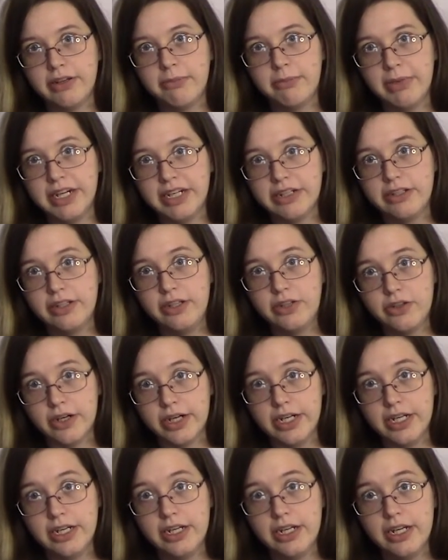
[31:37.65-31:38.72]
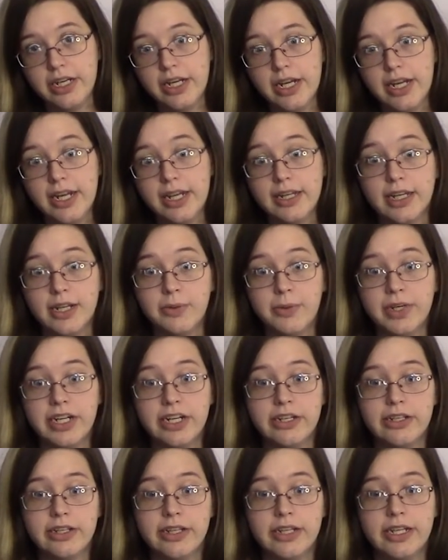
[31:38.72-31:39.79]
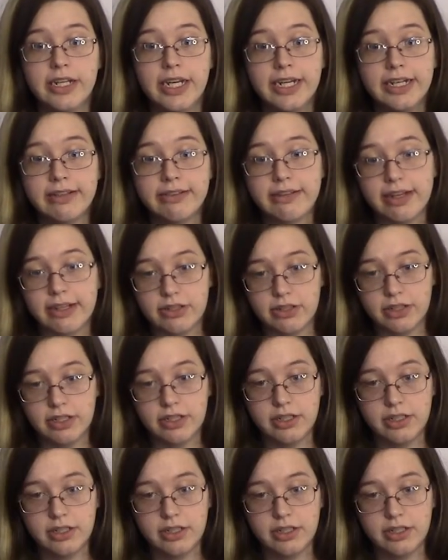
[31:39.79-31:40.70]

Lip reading: make citrate, then we get to the next section.